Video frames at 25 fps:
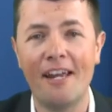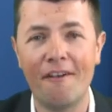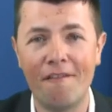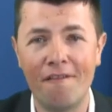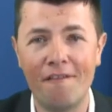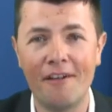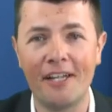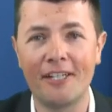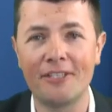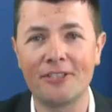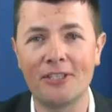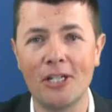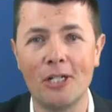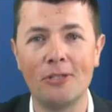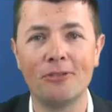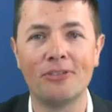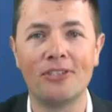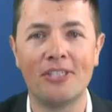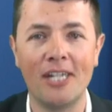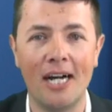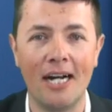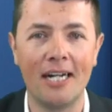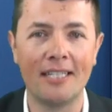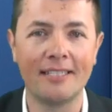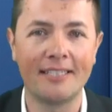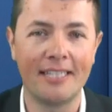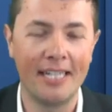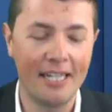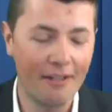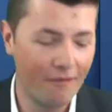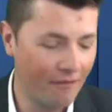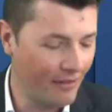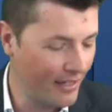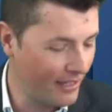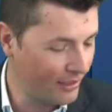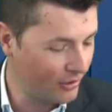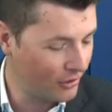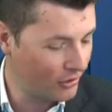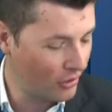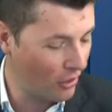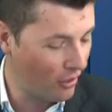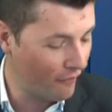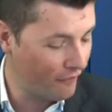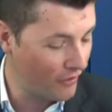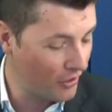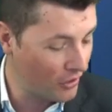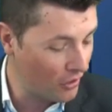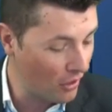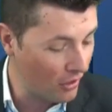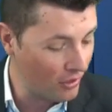and fix those darn TVs. So
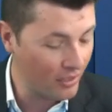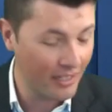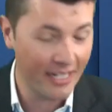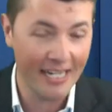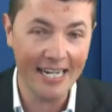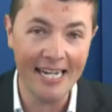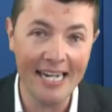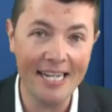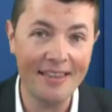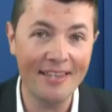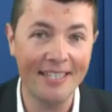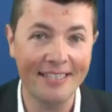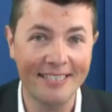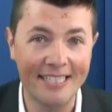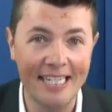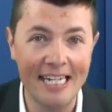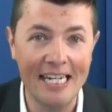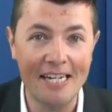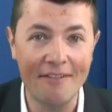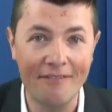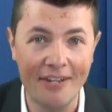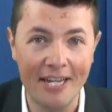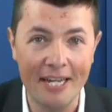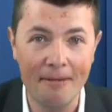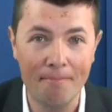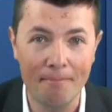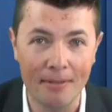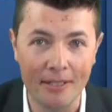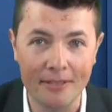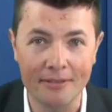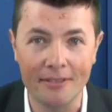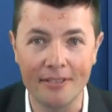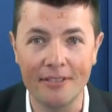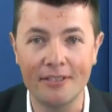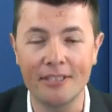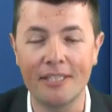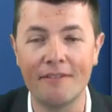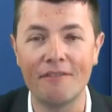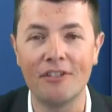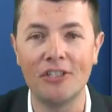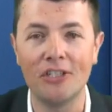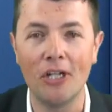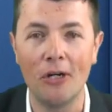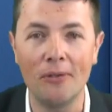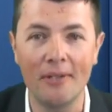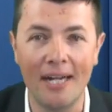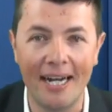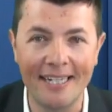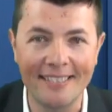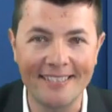if you're not in the TV business, if you
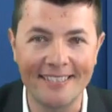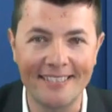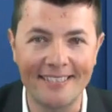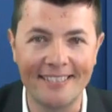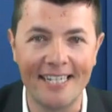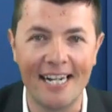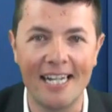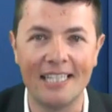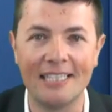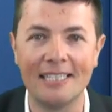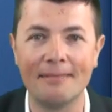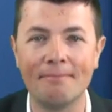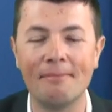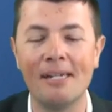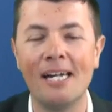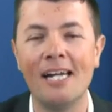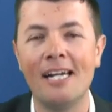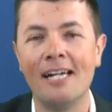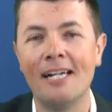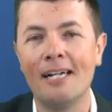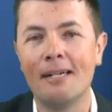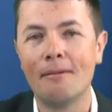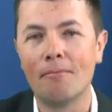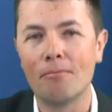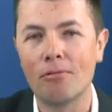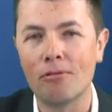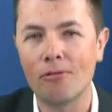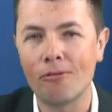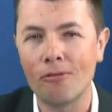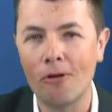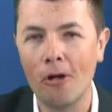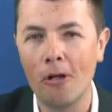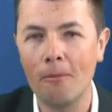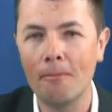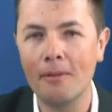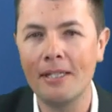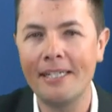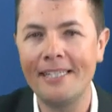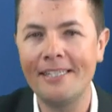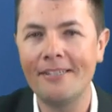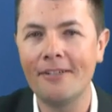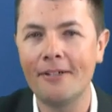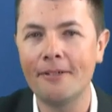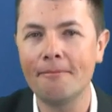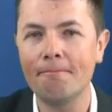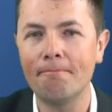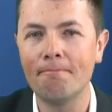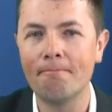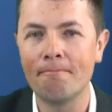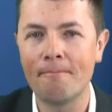don't understand them, probably
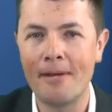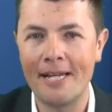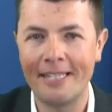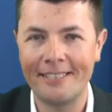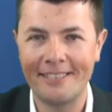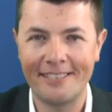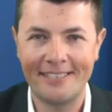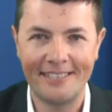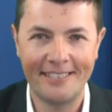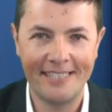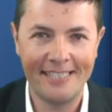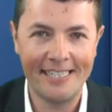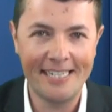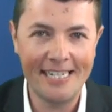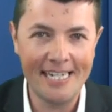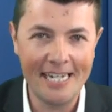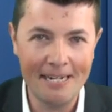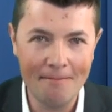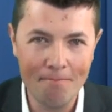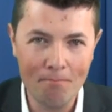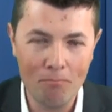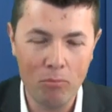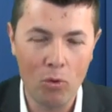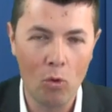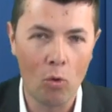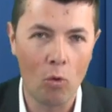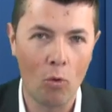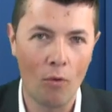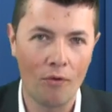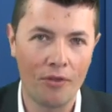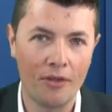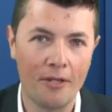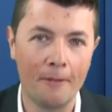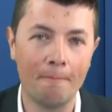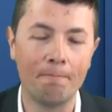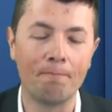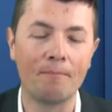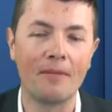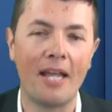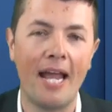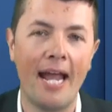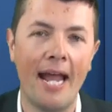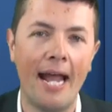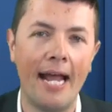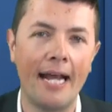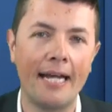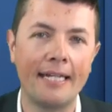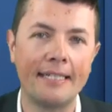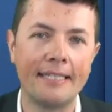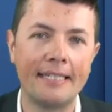not best to import them.
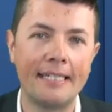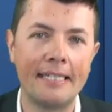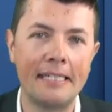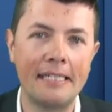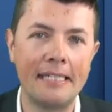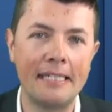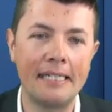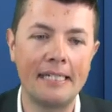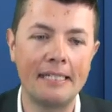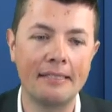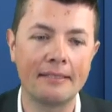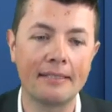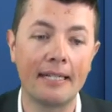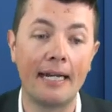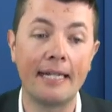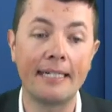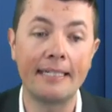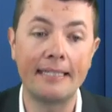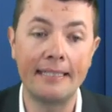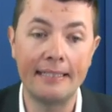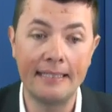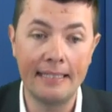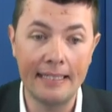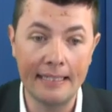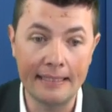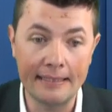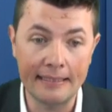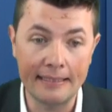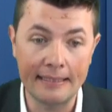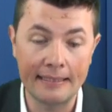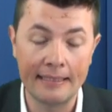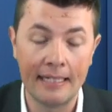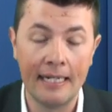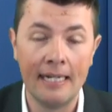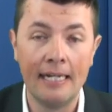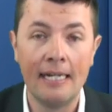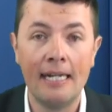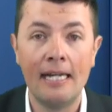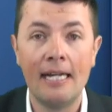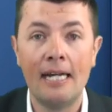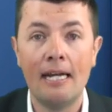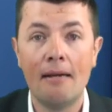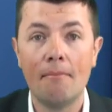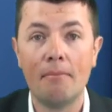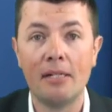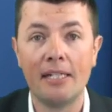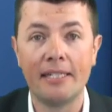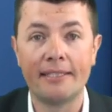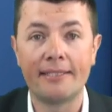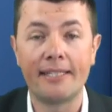And he's like, yes.
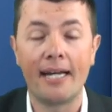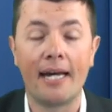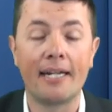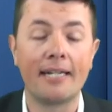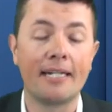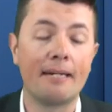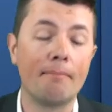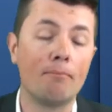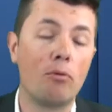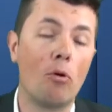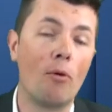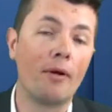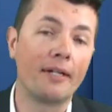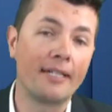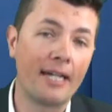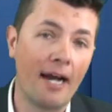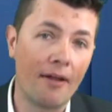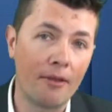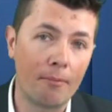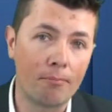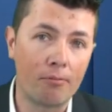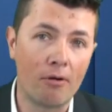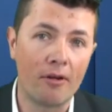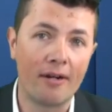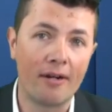But he started importing other